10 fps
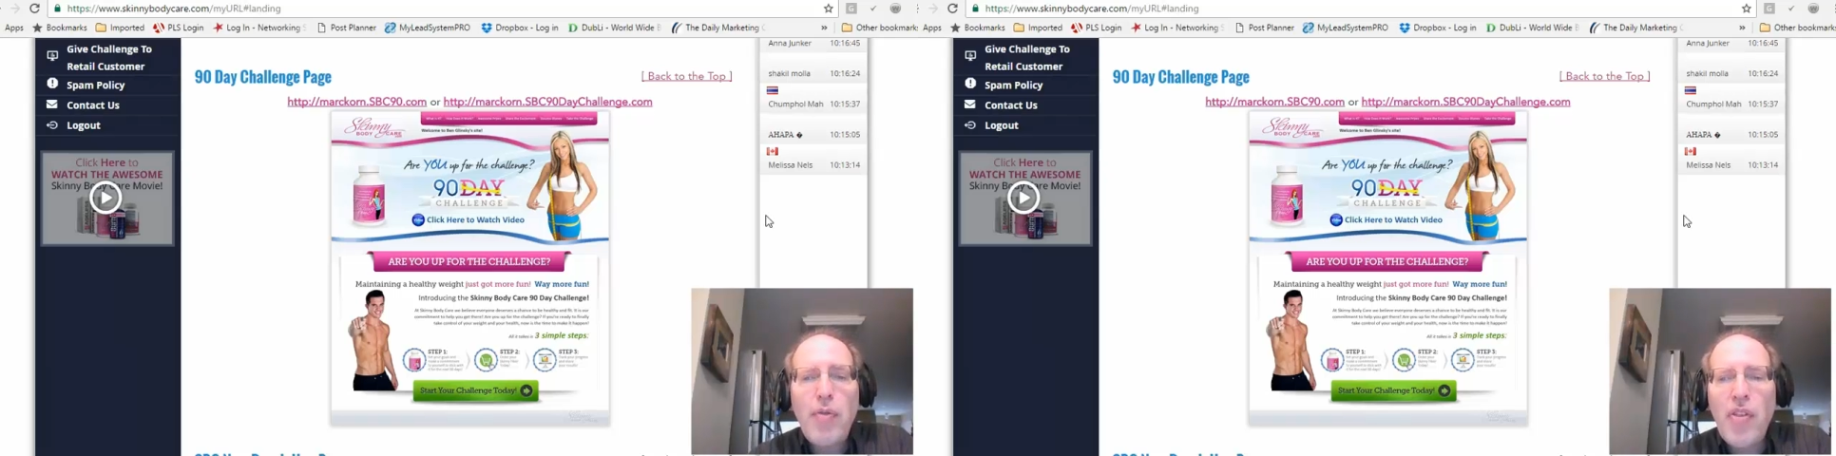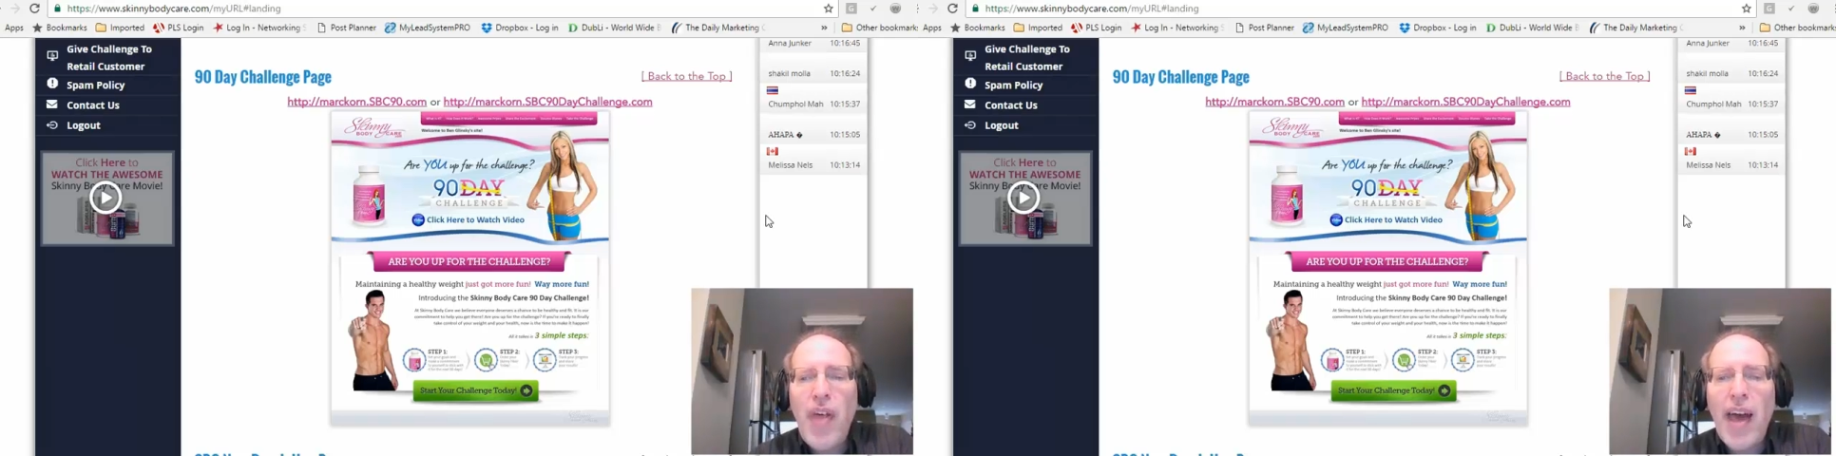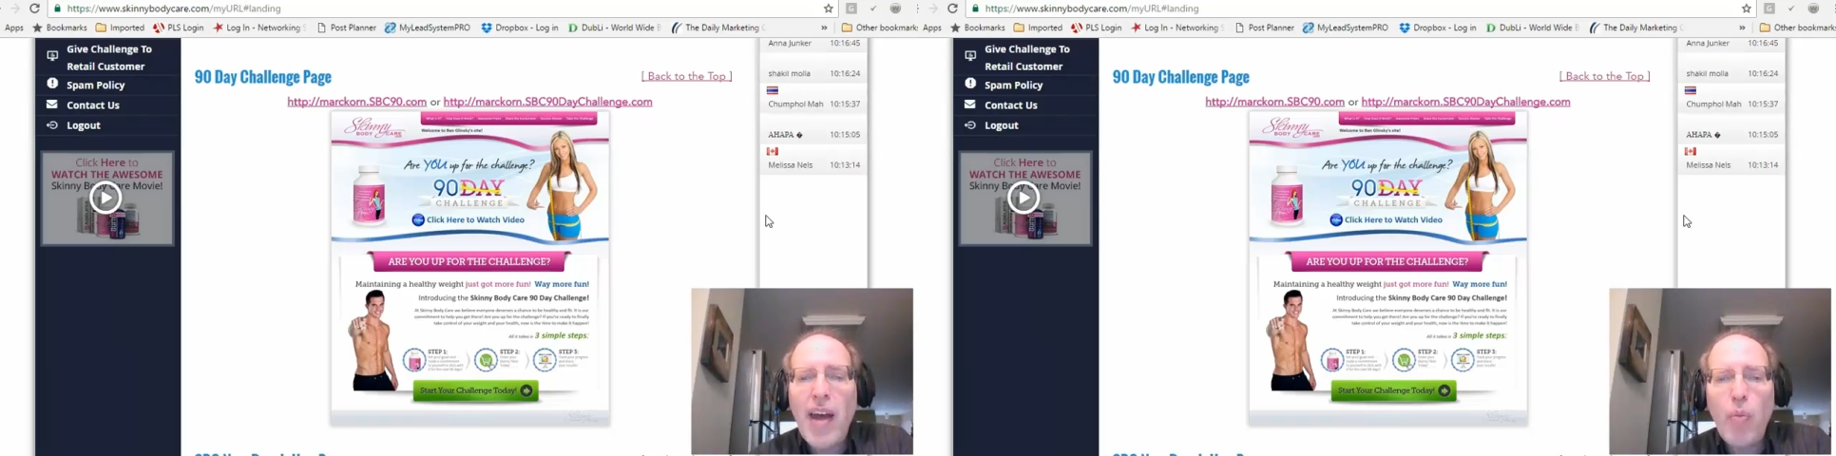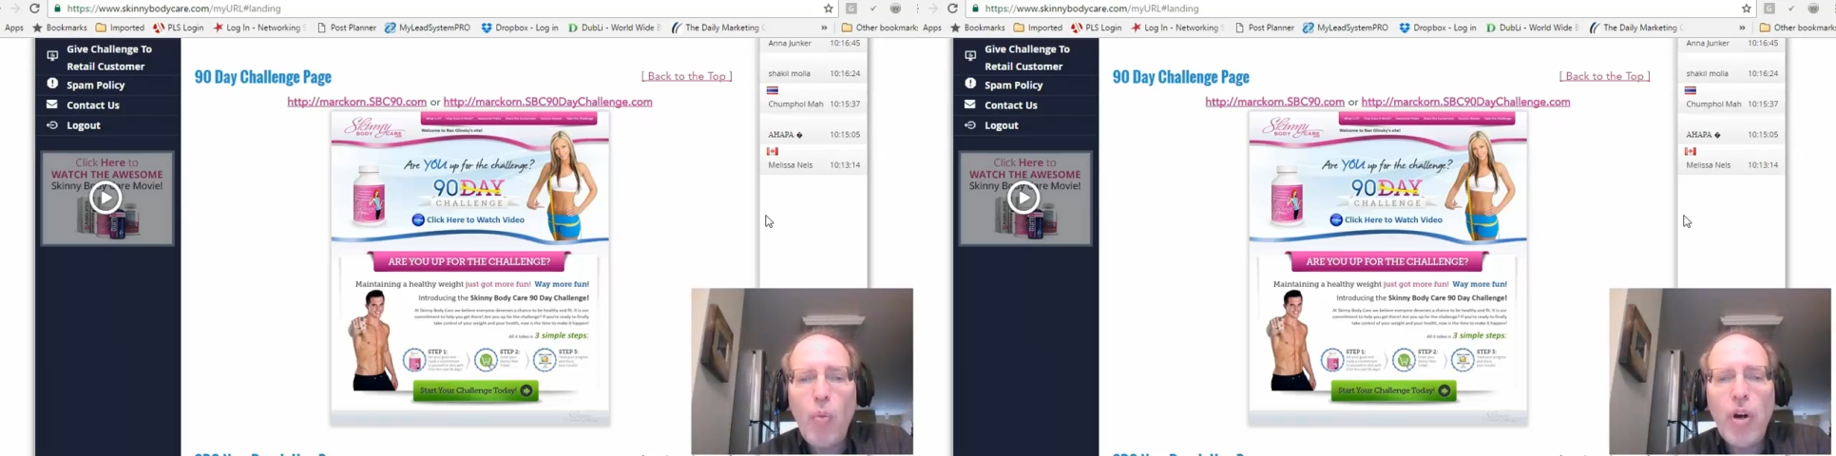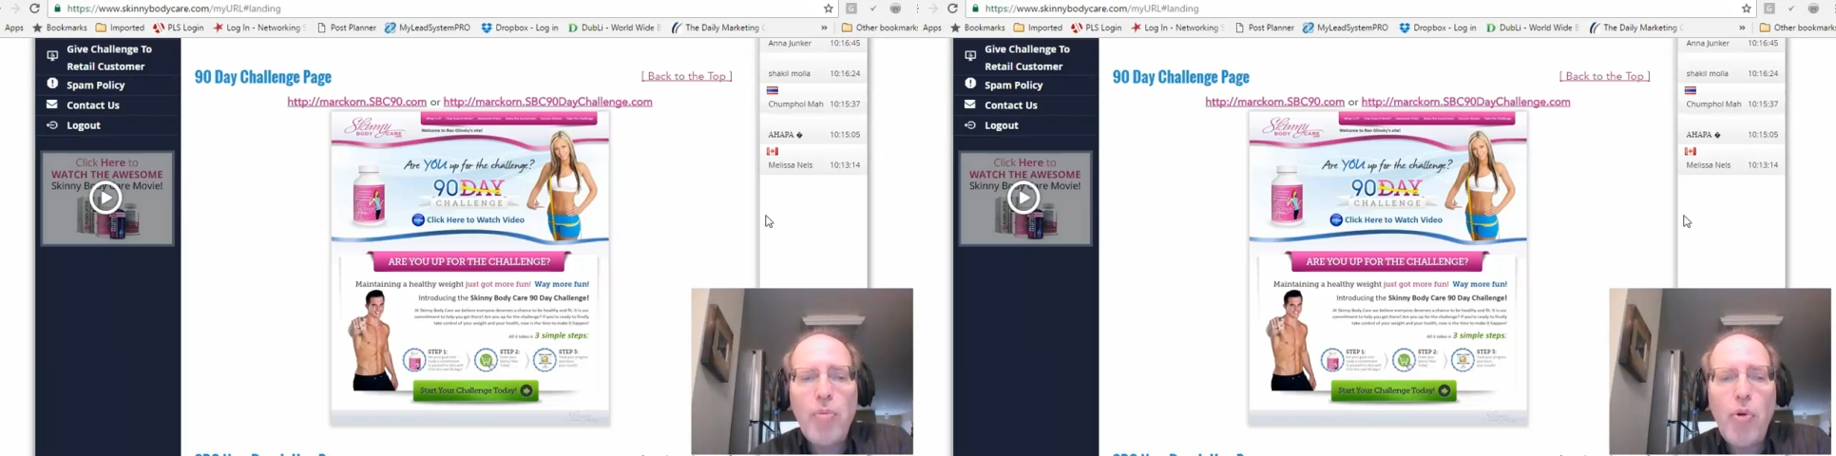for that
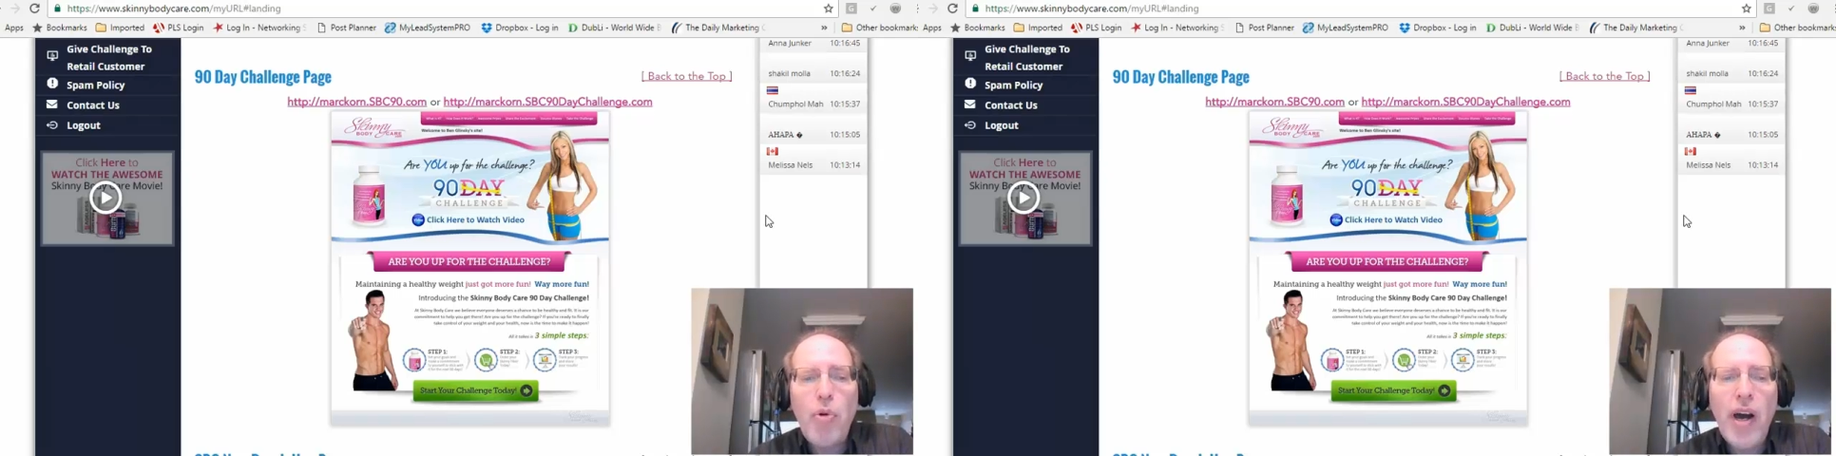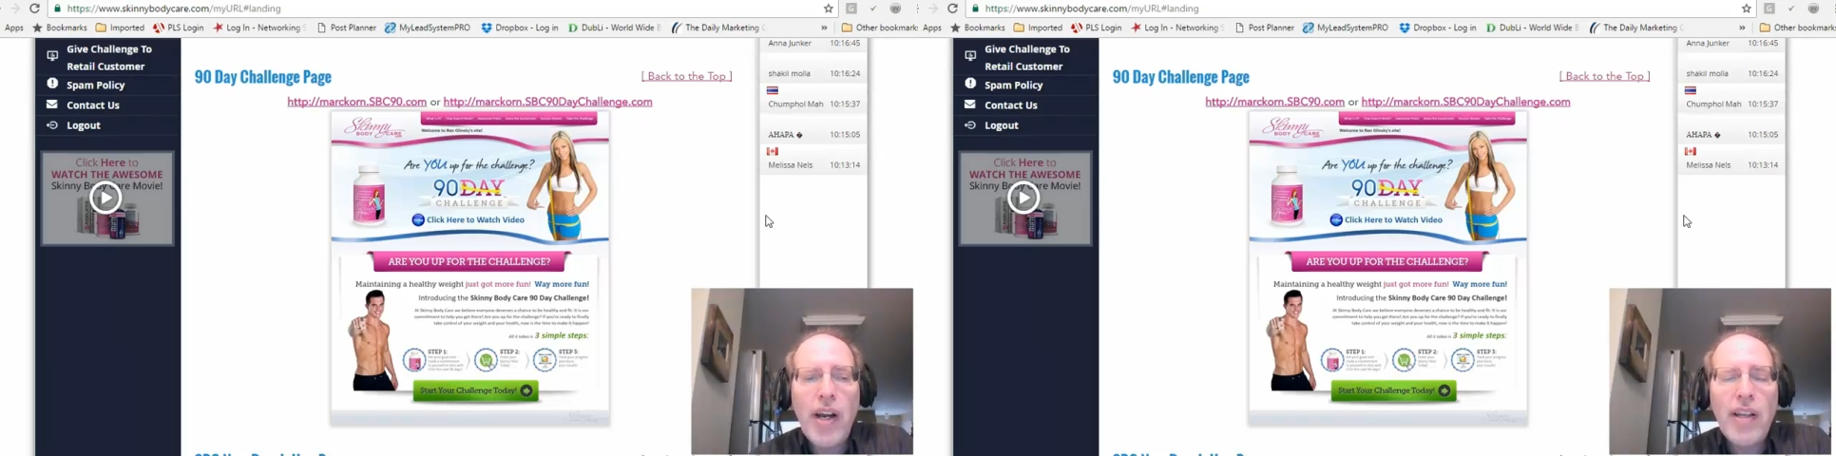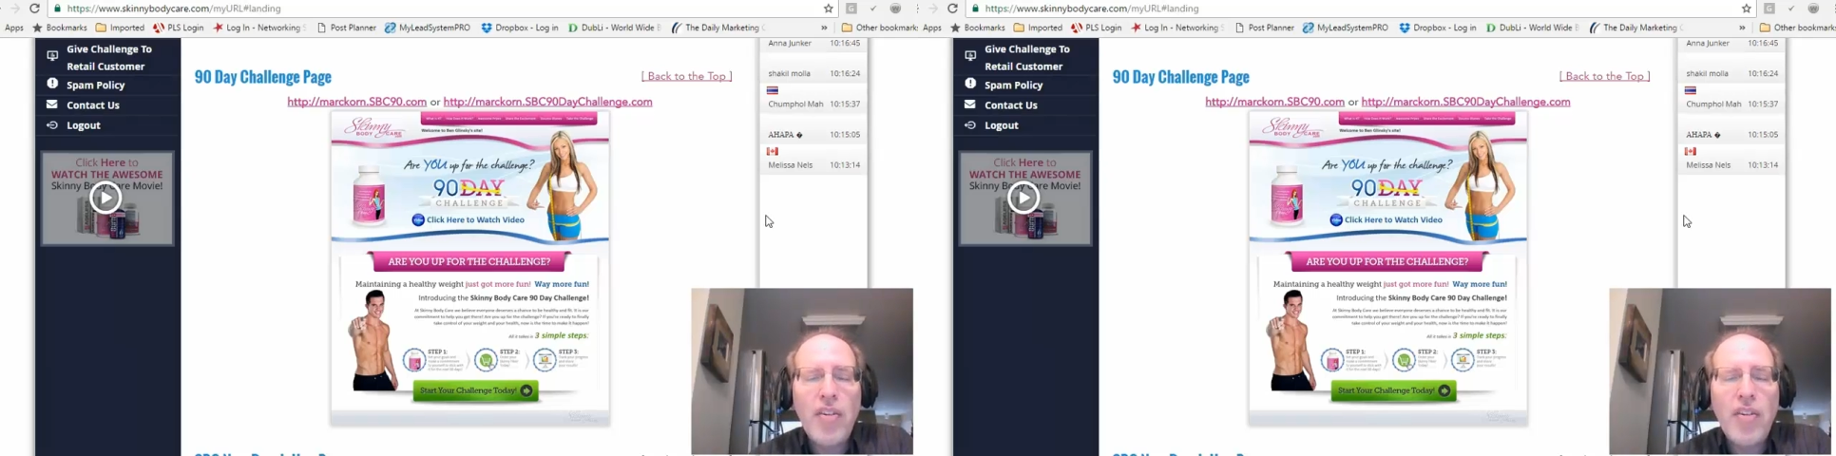one product,